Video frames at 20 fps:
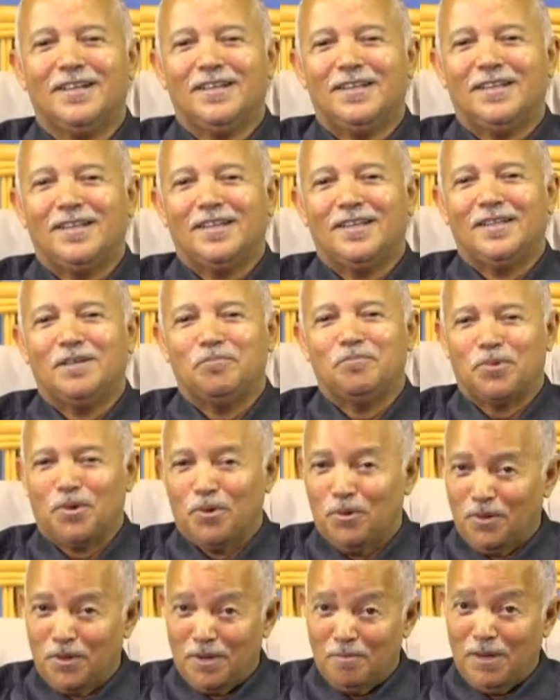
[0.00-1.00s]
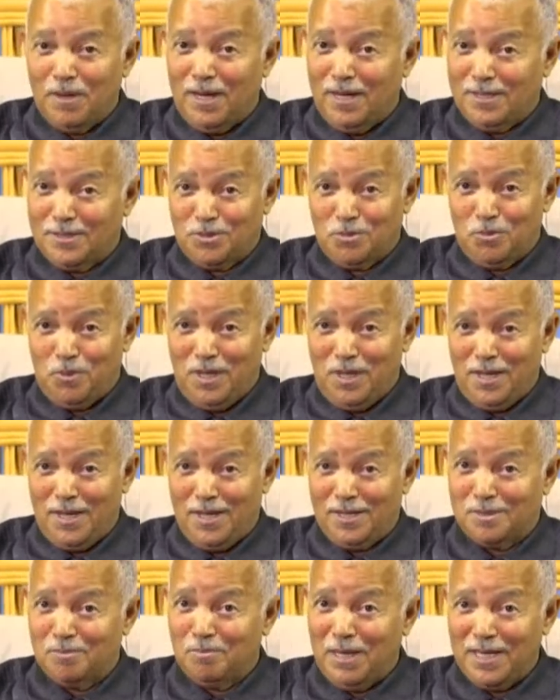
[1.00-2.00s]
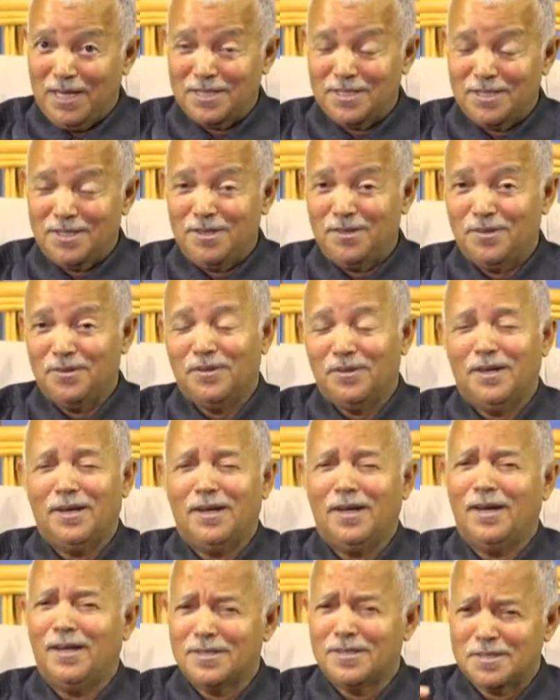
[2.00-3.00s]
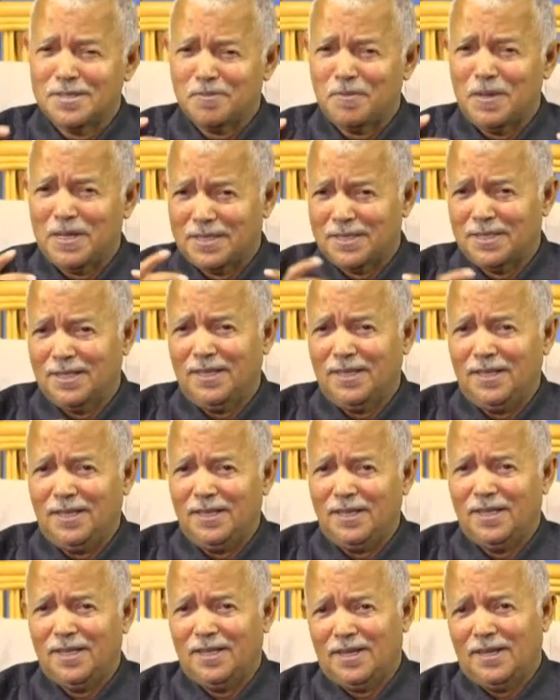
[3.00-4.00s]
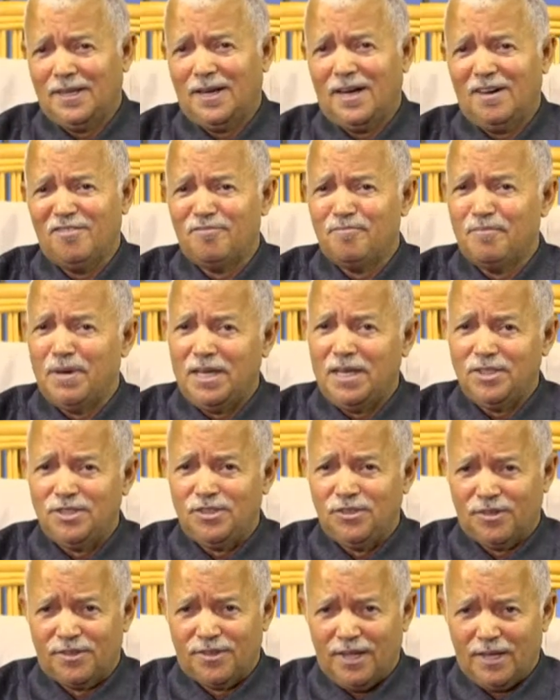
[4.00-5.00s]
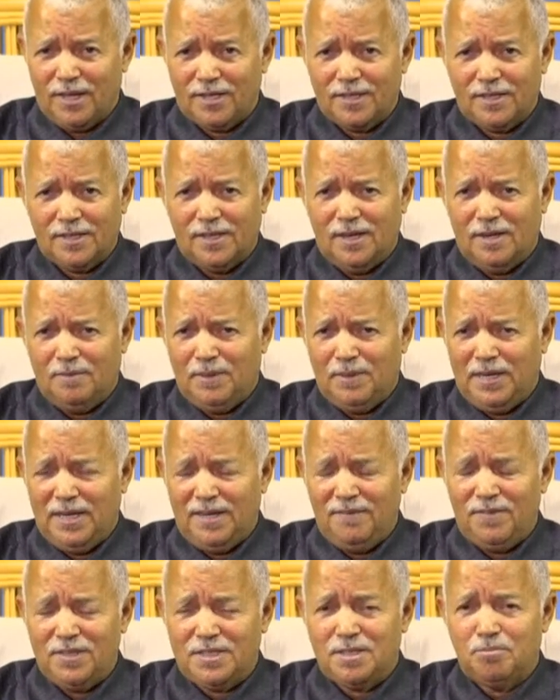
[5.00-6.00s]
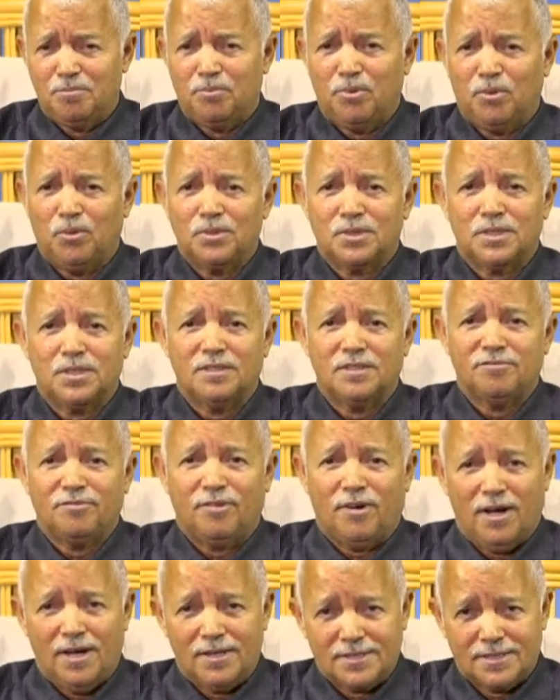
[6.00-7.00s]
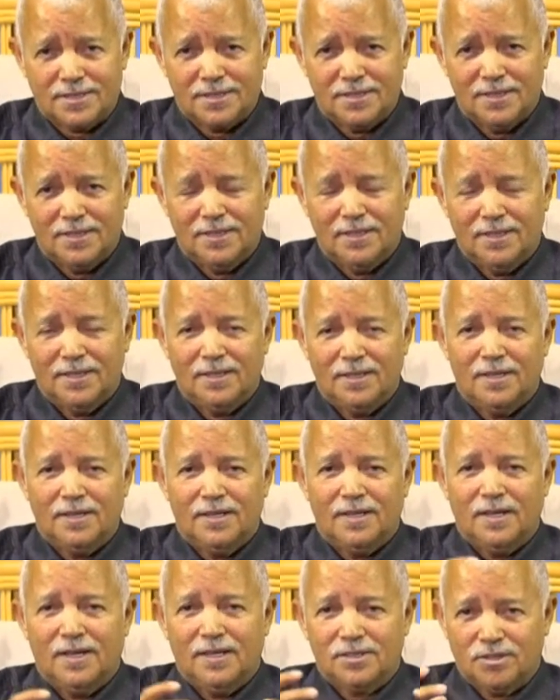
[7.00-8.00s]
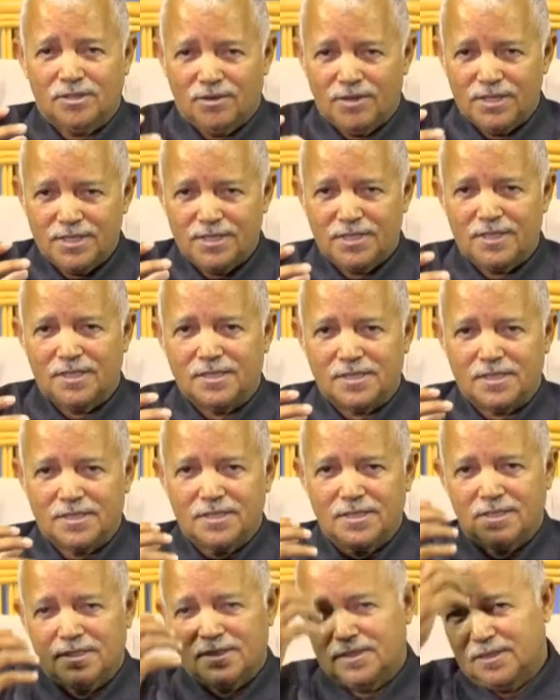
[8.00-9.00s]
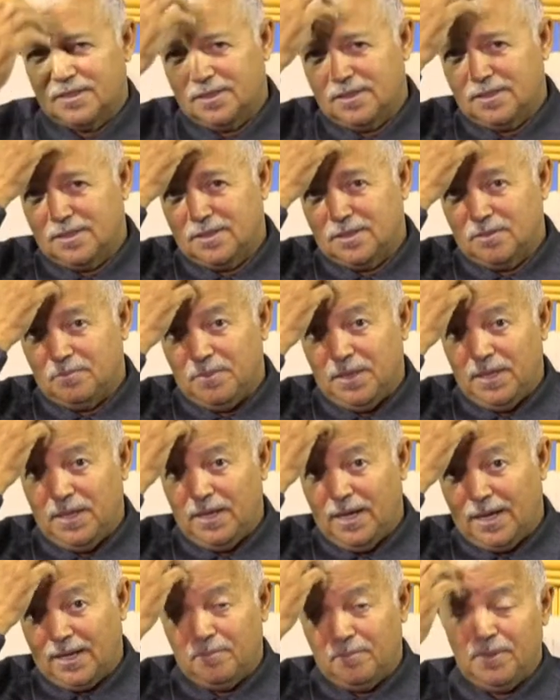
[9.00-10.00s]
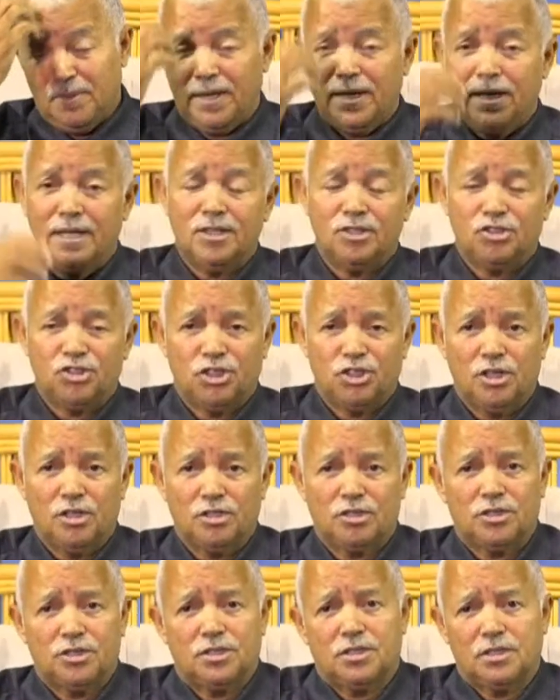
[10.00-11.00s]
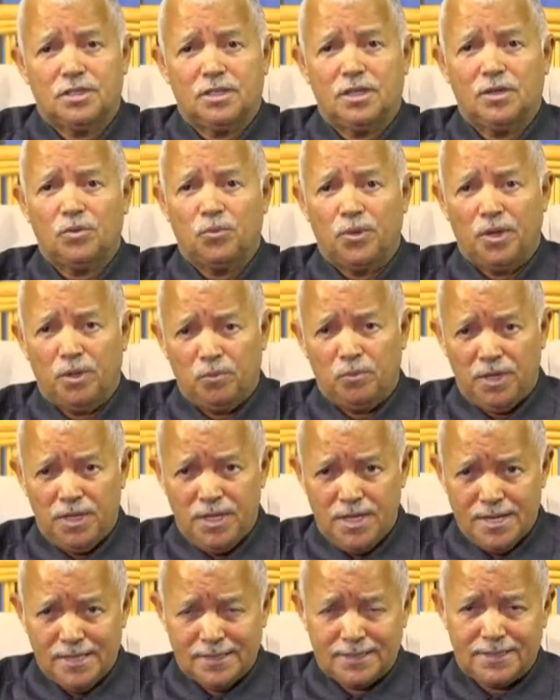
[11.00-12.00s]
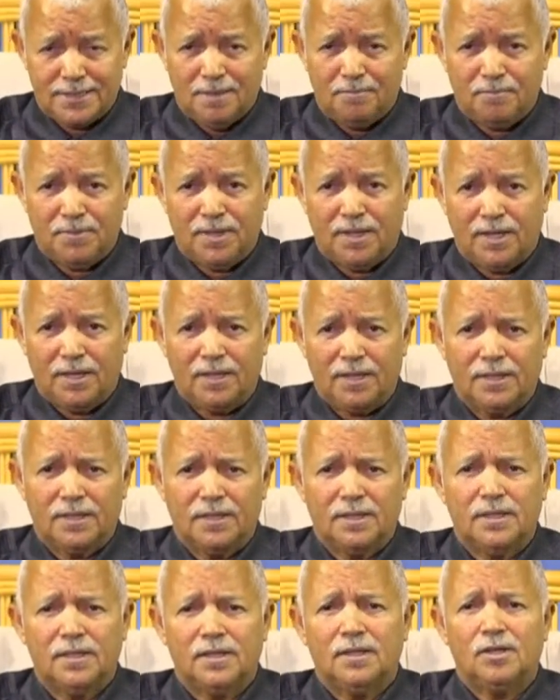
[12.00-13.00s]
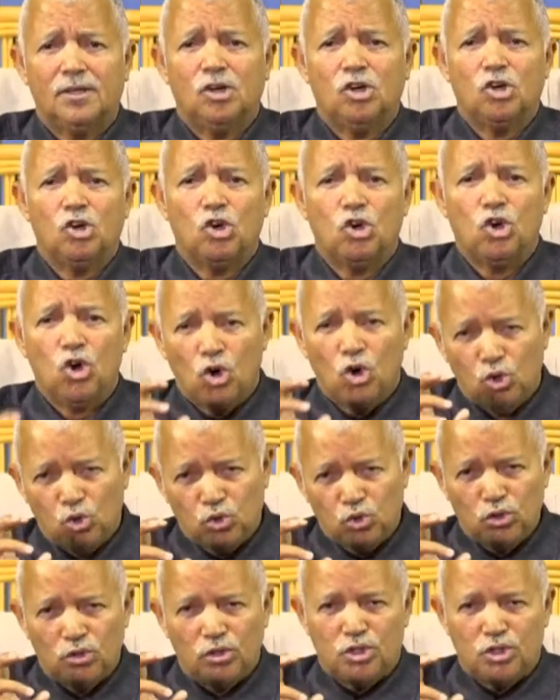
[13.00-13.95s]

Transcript: that the program last week has blessed you, and especially that I've made you think. I believe it's important for us as Christians to be like the Berean church that when we hear something, go to the